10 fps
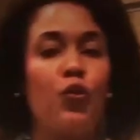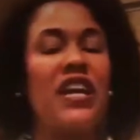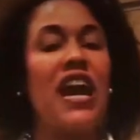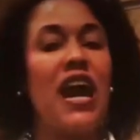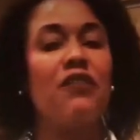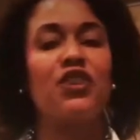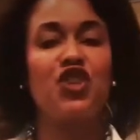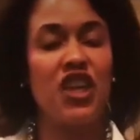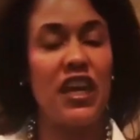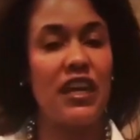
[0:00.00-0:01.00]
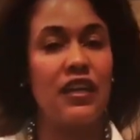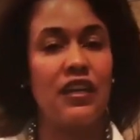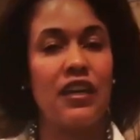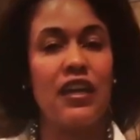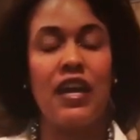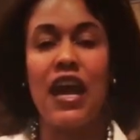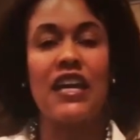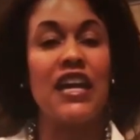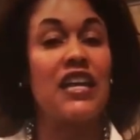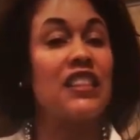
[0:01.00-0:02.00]
We have a shake.
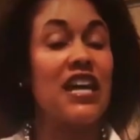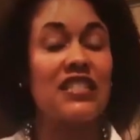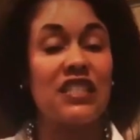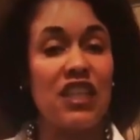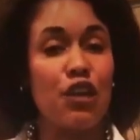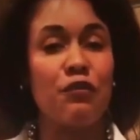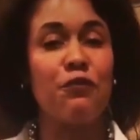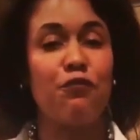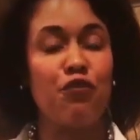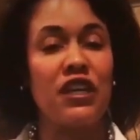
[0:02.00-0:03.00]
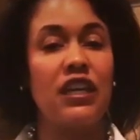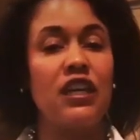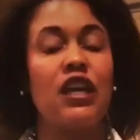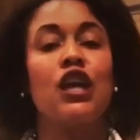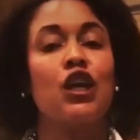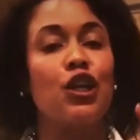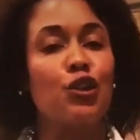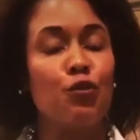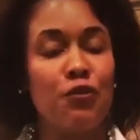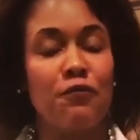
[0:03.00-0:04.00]
Again, that's dairy free,
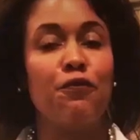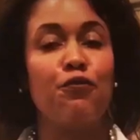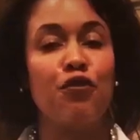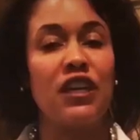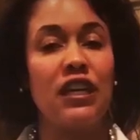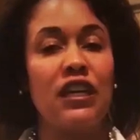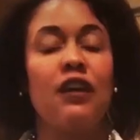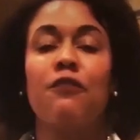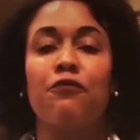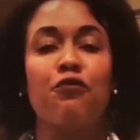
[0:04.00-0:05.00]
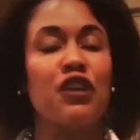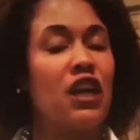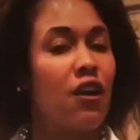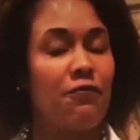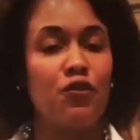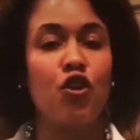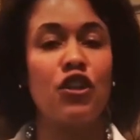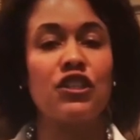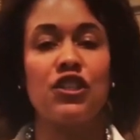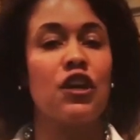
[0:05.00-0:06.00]
gluten free, free of
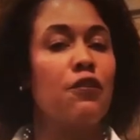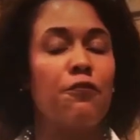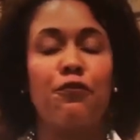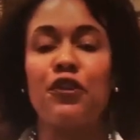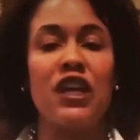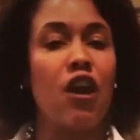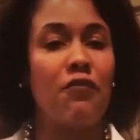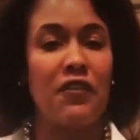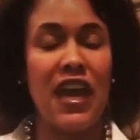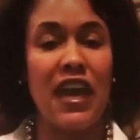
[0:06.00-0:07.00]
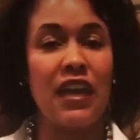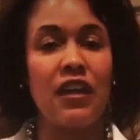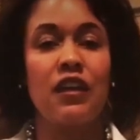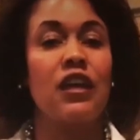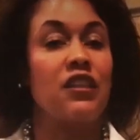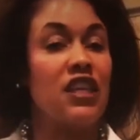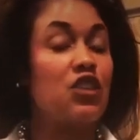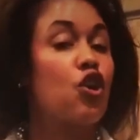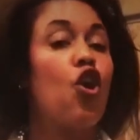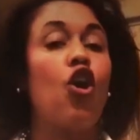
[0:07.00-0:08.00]
nuts, free of egg.
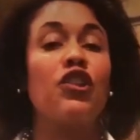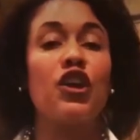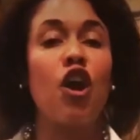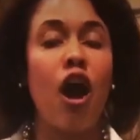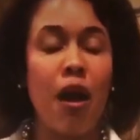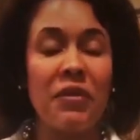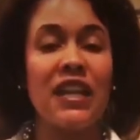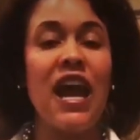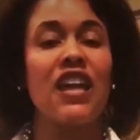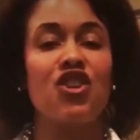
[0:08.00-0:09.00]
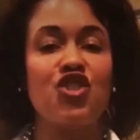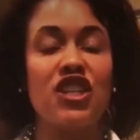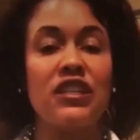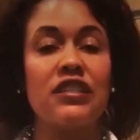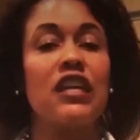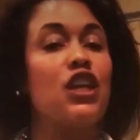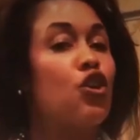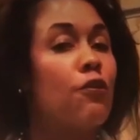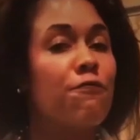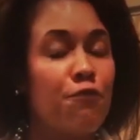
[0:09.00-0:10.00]
These are all the common allergens in
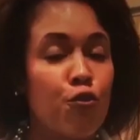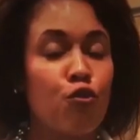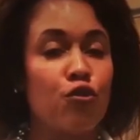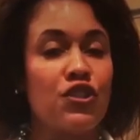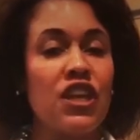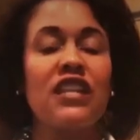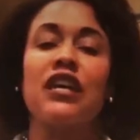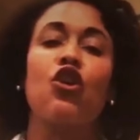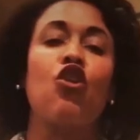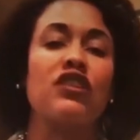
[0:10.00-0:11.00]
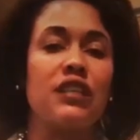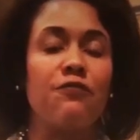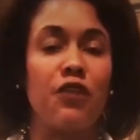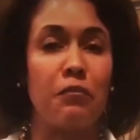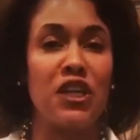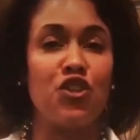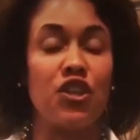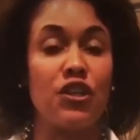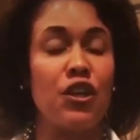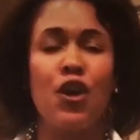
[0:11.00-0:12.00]
our foods that cause inflammation.